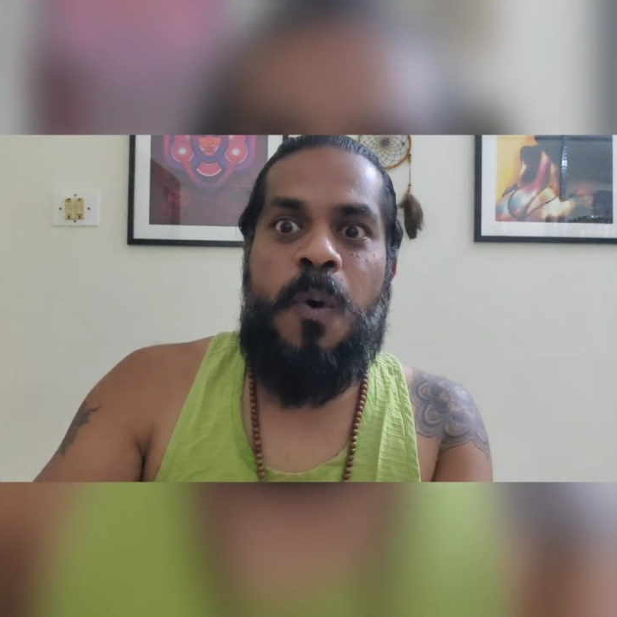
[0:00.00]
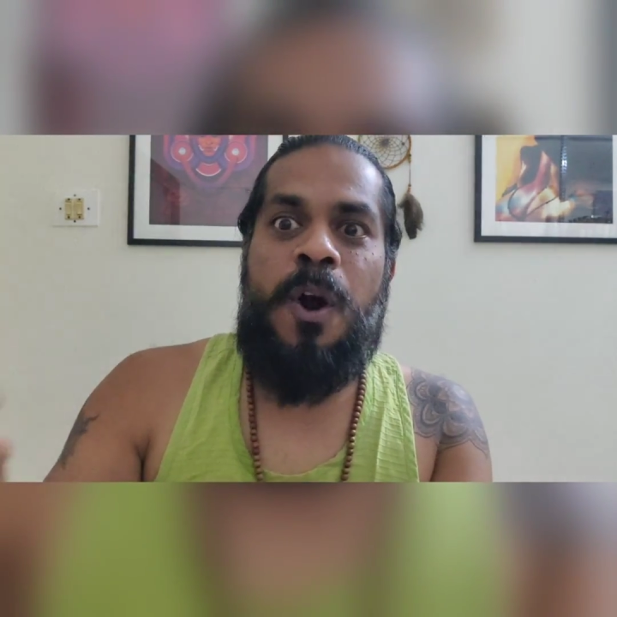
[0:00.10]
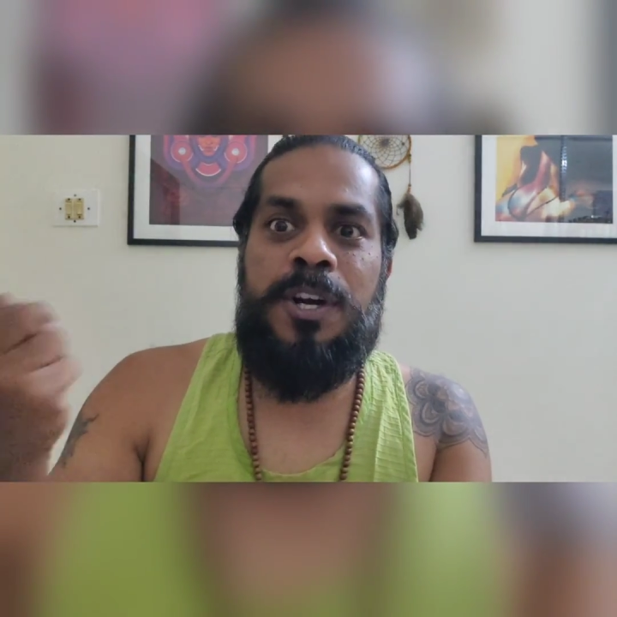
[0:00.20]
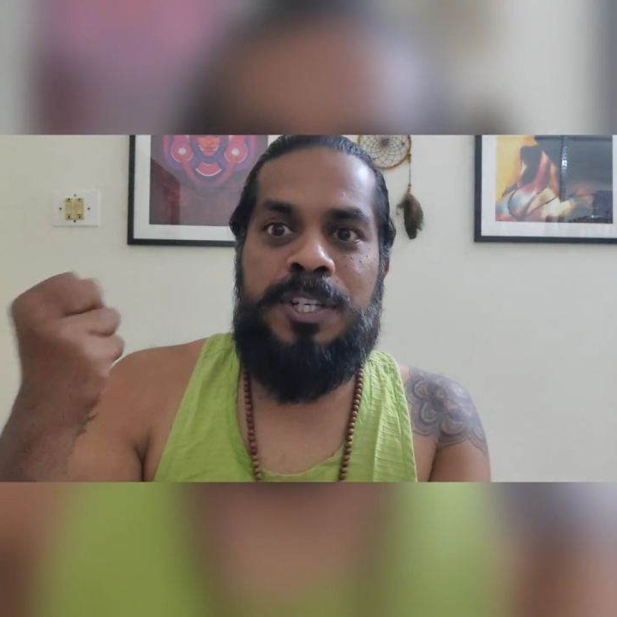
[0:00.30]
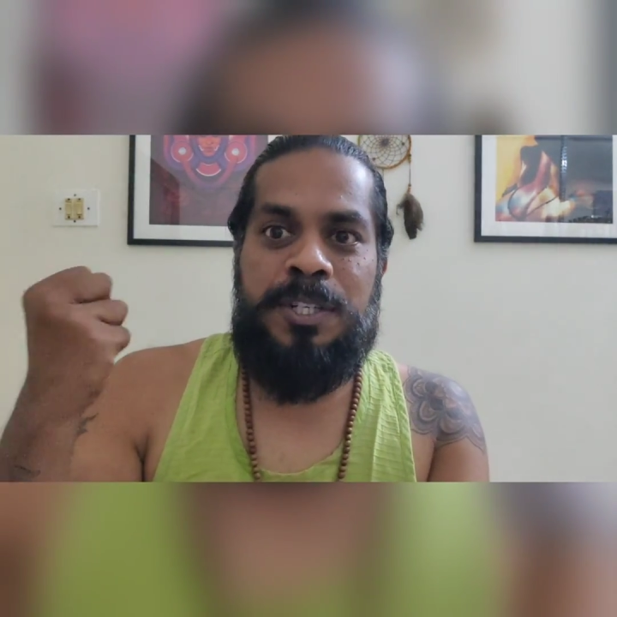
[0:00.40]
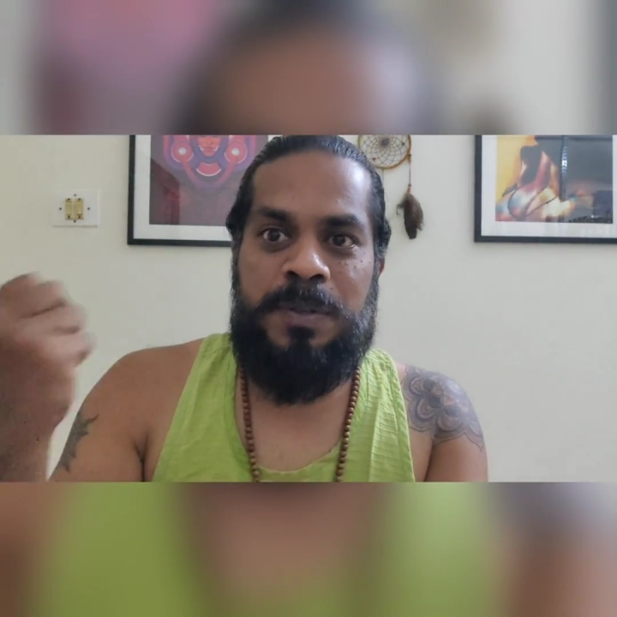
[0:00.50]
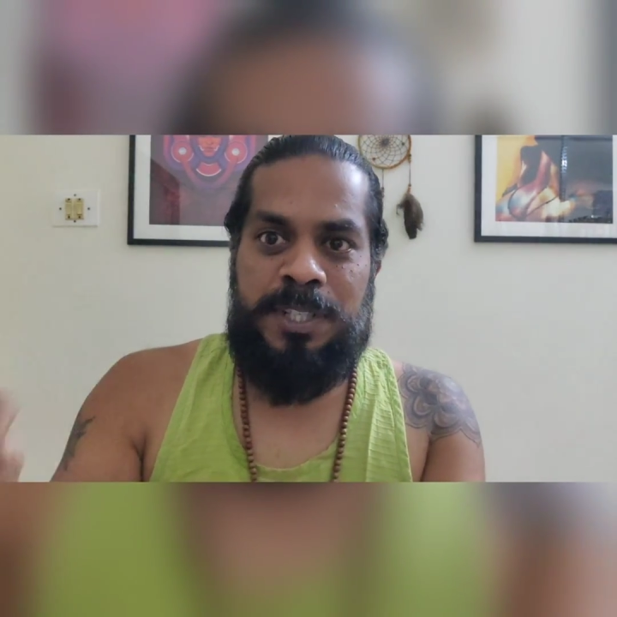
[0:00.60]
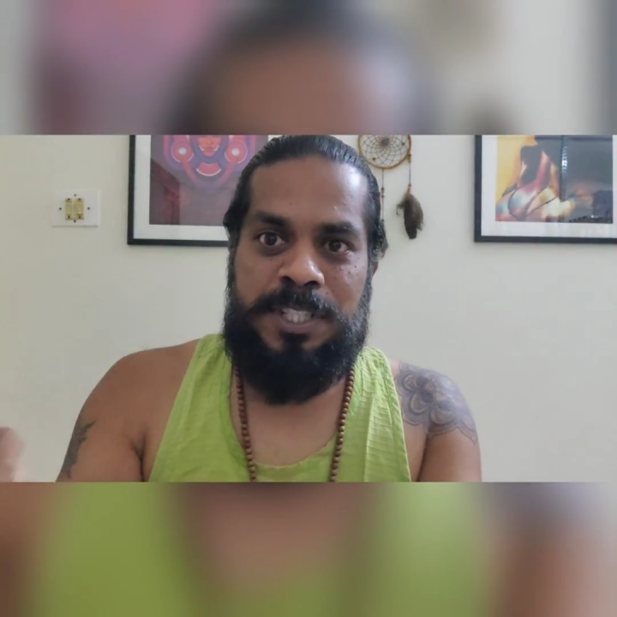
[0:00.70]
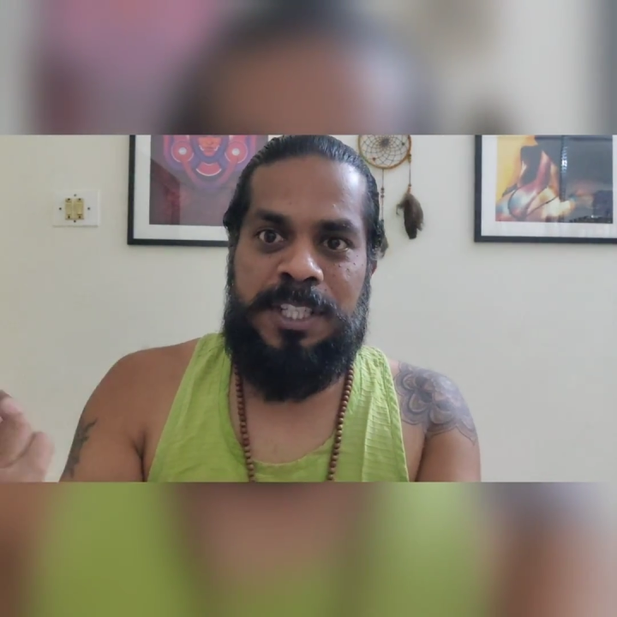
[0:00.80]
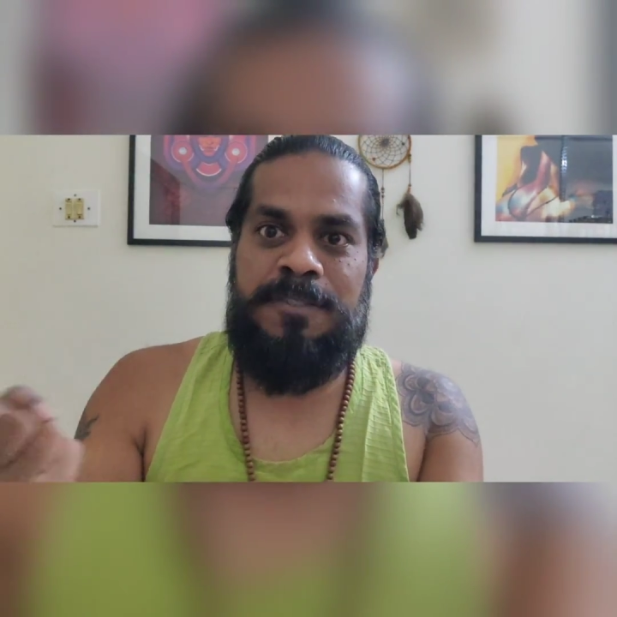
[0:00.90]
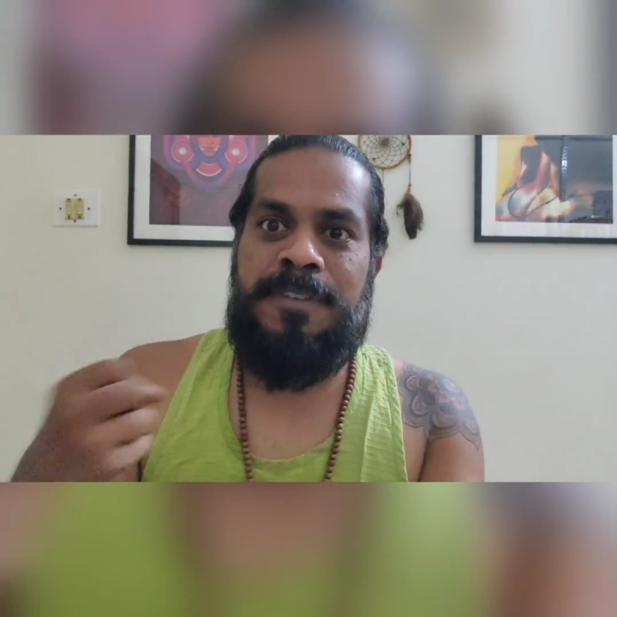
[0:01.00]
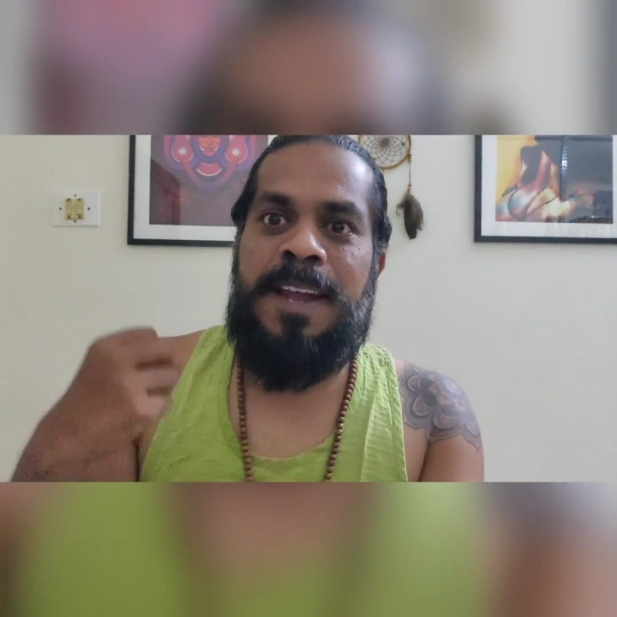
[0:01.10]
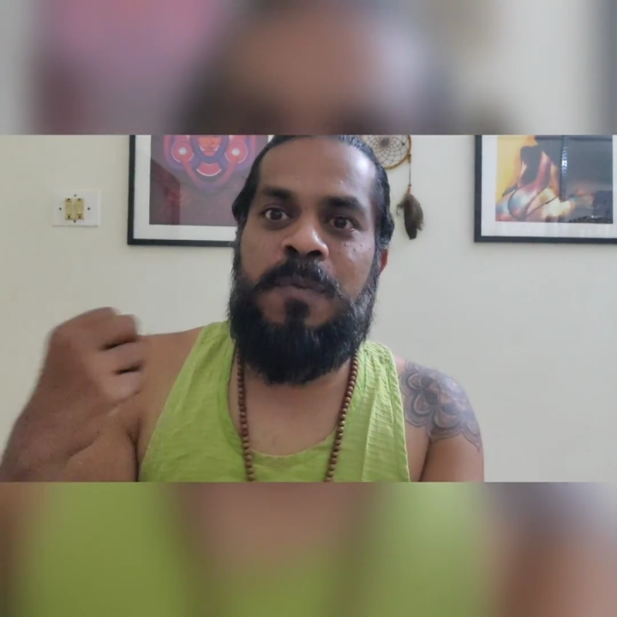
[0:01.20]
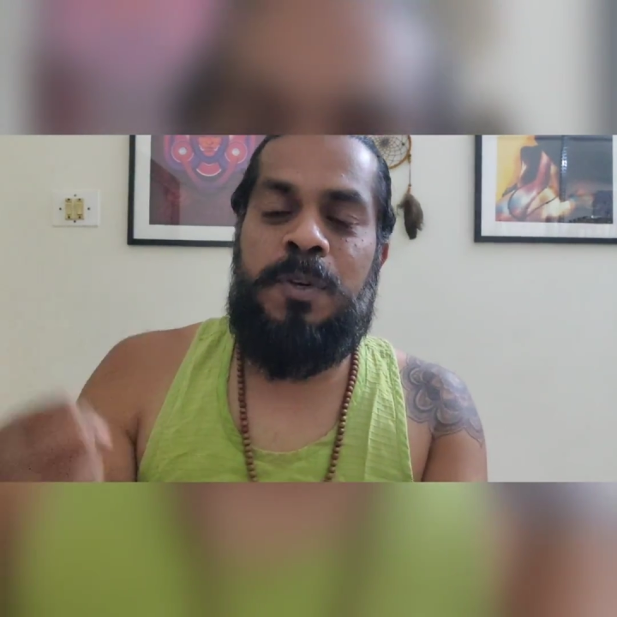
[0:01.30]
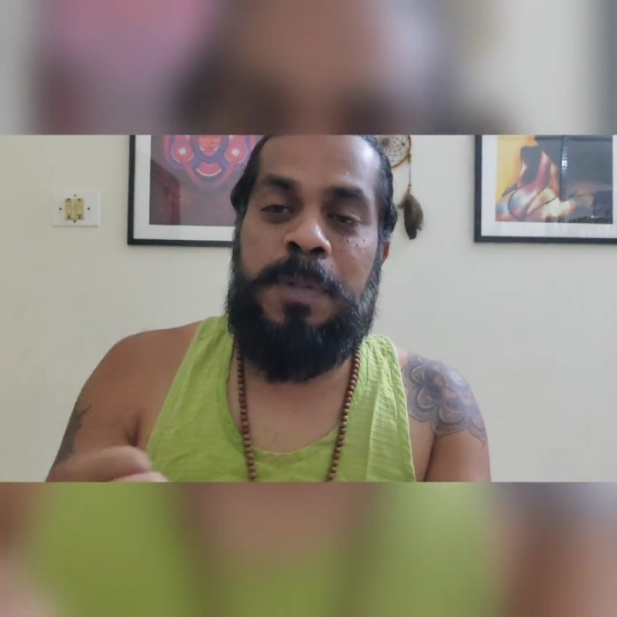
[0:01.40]
want to achieve
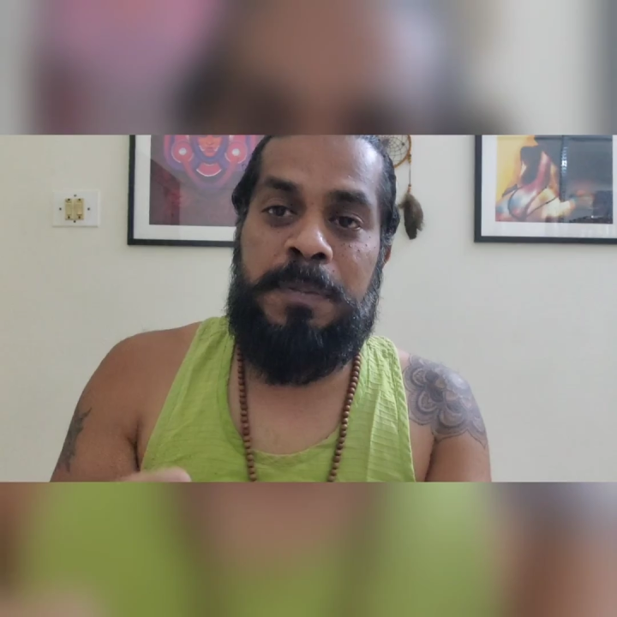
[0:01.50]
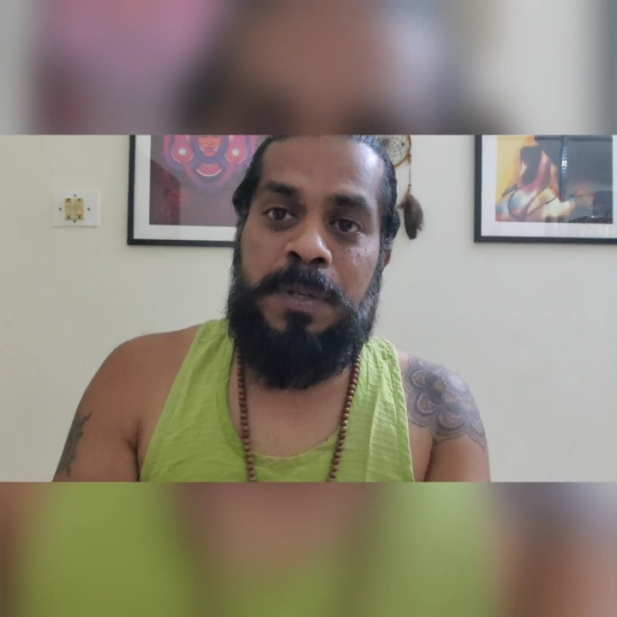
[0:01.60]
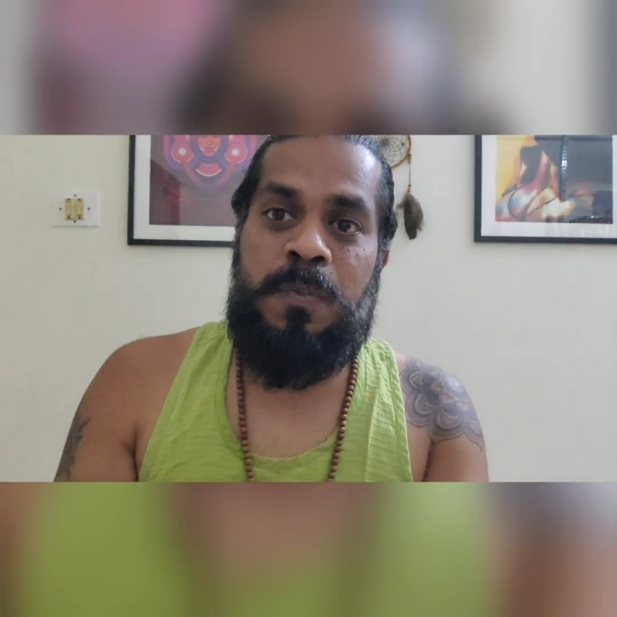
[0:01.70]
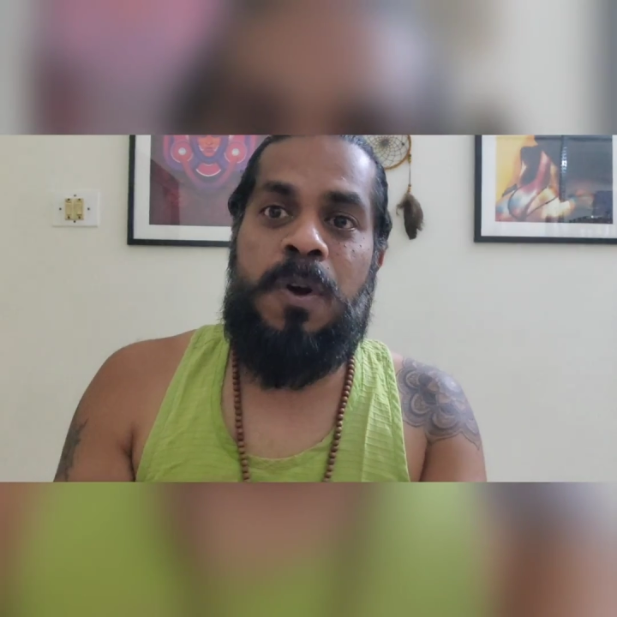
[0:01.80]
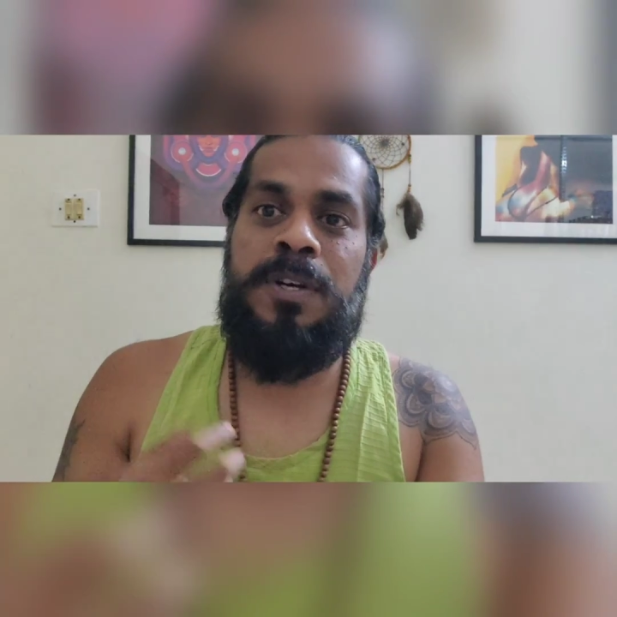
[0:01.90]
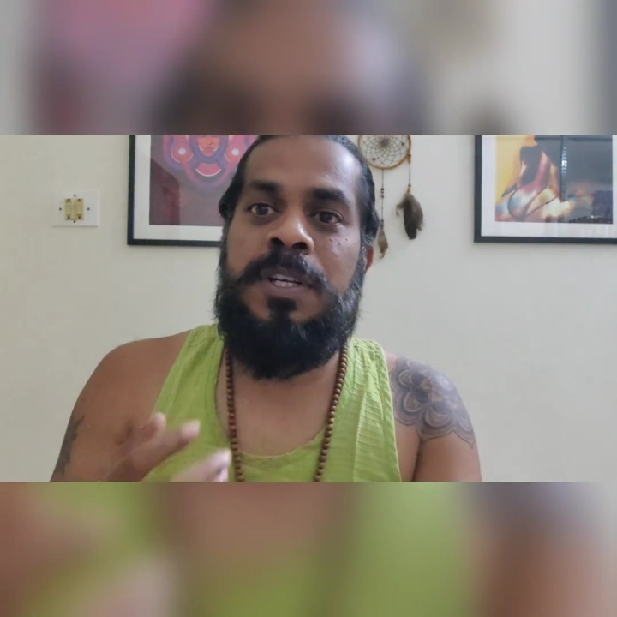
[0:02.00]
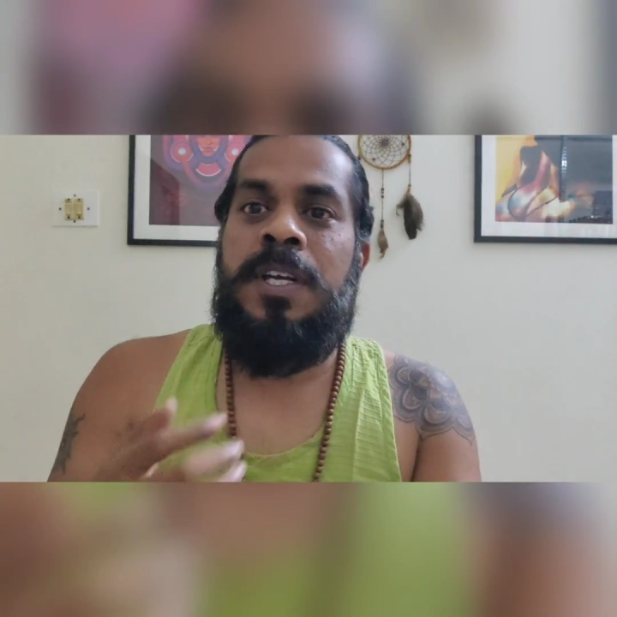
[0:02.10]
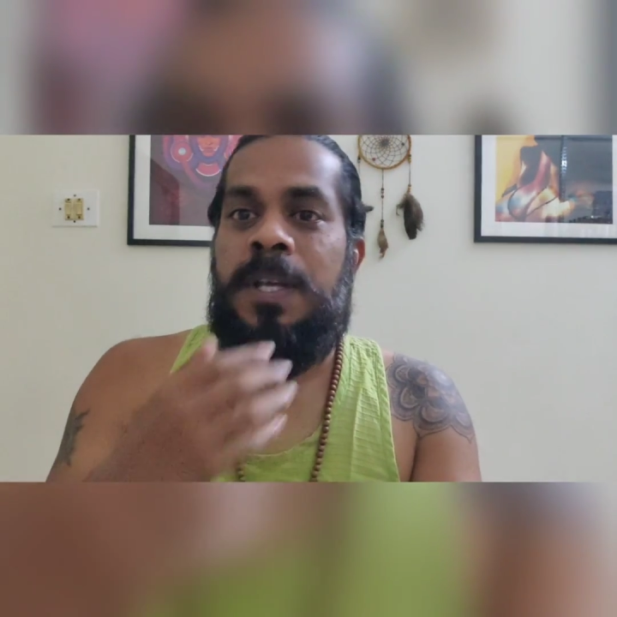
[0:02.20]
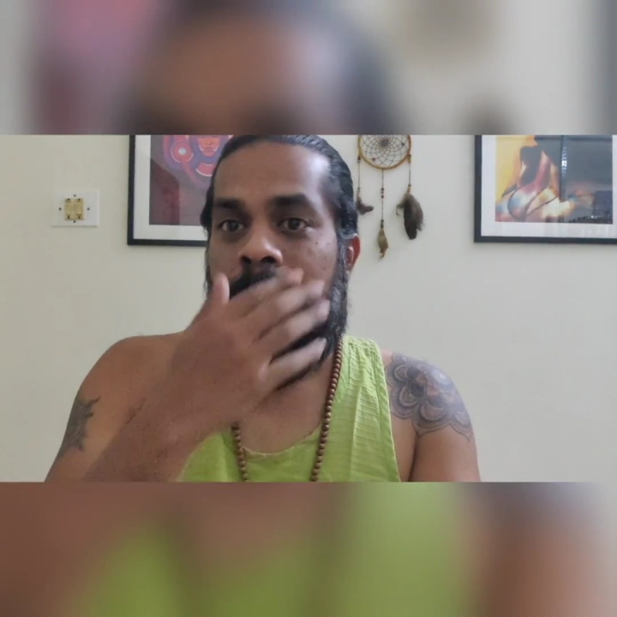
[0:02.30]
and what people want